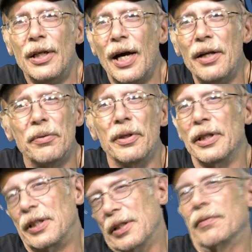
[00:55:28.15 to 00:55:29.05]
I don't
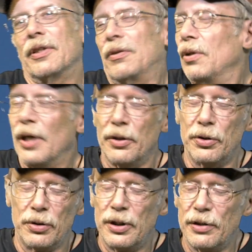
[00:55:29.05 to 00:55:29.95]
really give a
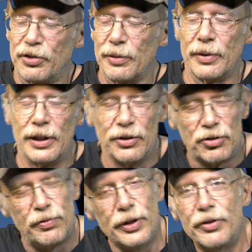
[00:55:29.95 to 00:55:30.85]
hoot if somebody is
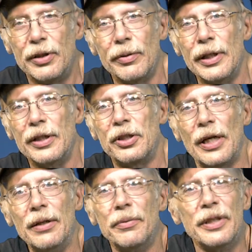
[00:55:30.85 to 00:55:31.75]
filthy rich.
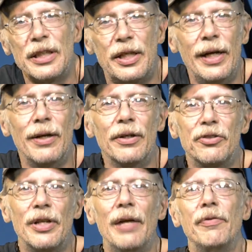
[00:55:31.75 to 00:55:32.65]
I don't really care.
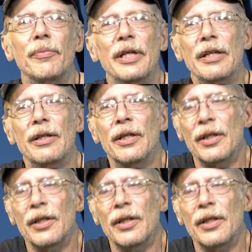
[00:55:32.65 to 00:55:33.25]
It's not for me.